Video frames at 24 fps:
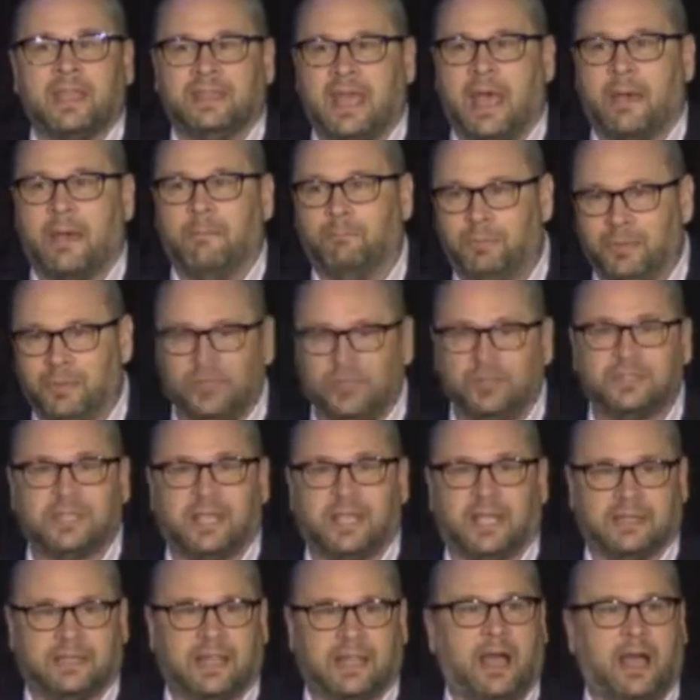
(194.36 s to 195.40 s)
that build
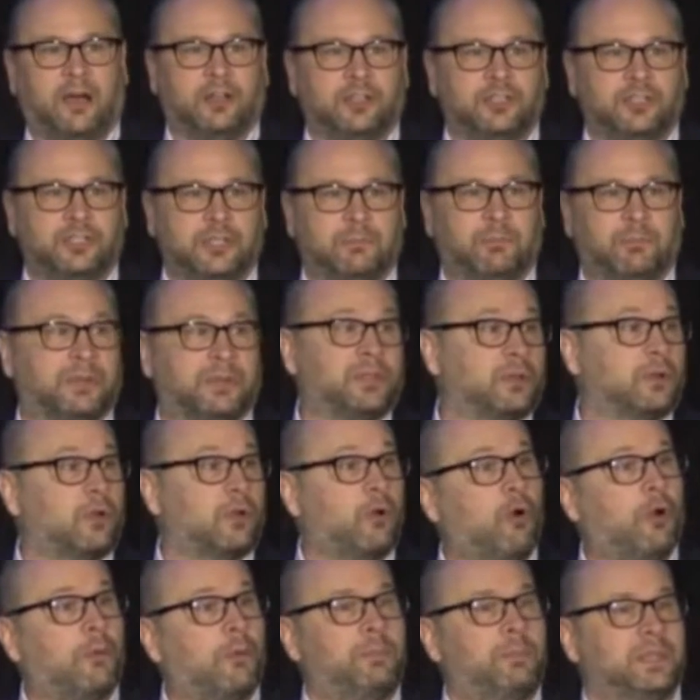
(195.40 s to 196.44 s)
technology, but their
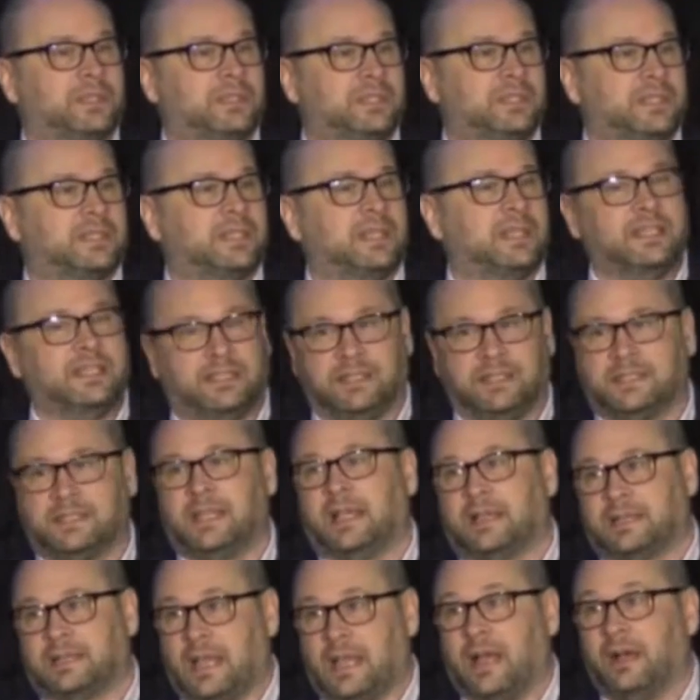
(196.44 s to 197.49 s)
core business isn't
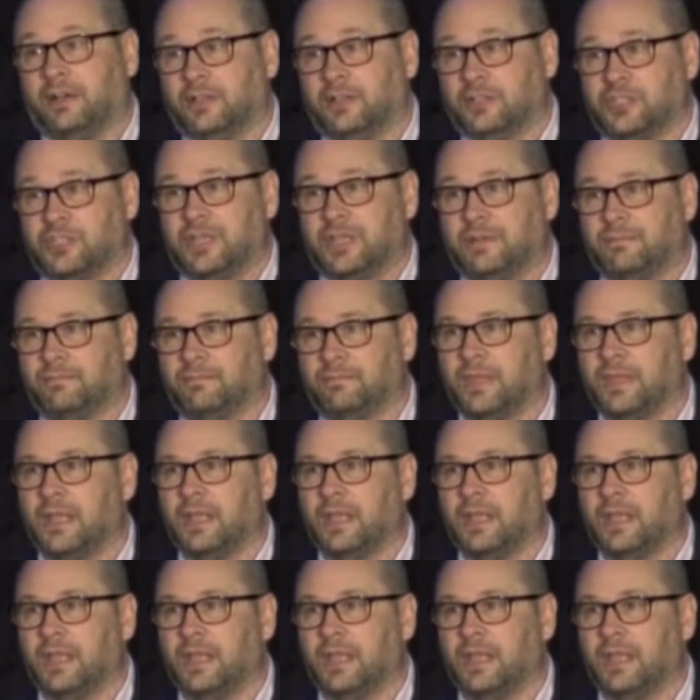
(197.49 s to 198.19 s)
technology.